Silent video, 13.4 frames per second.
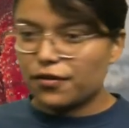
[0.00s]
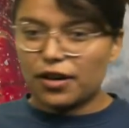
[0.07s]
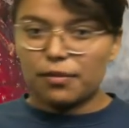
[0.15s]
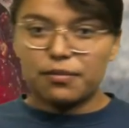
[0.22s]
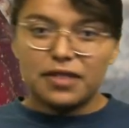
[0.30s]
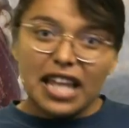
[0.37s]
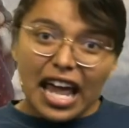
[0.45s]

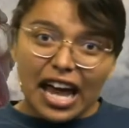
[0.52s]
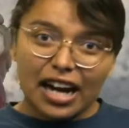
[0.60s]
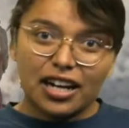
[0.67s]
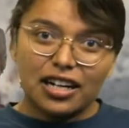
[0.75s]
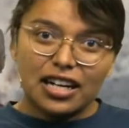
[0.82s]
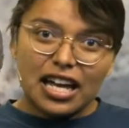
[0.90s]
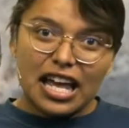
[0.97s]
from there,
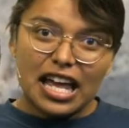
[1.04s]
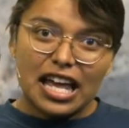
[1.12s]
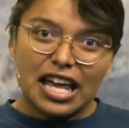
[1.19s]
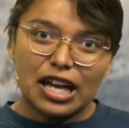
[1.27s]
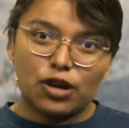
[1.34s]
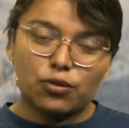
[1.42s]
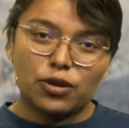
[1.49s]

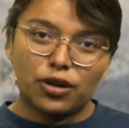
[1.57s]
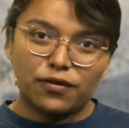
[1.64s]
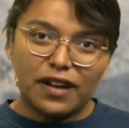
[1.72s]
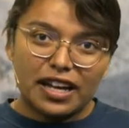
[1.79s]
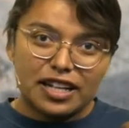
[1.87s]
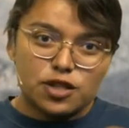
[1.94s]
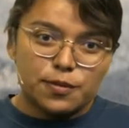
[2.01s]
it will
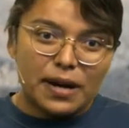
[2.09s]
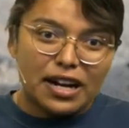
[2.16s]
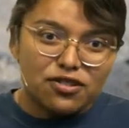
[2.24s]
find its brand